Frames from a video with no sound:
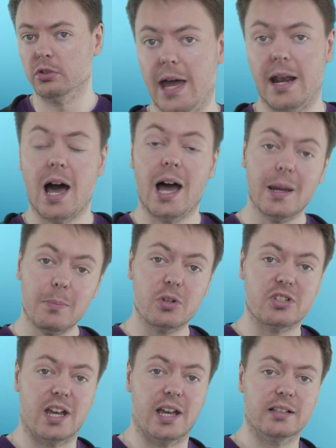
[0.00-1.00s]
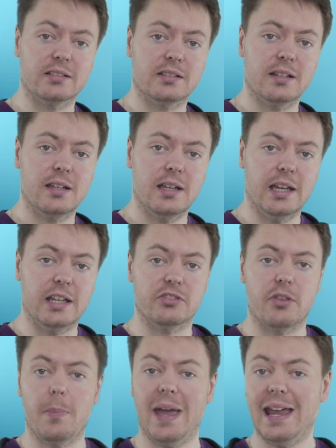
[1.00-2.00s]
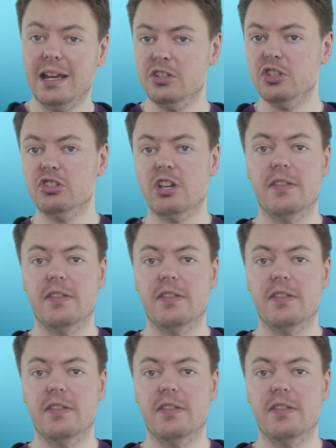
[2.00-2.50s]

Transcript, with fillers: and hypertext is the pages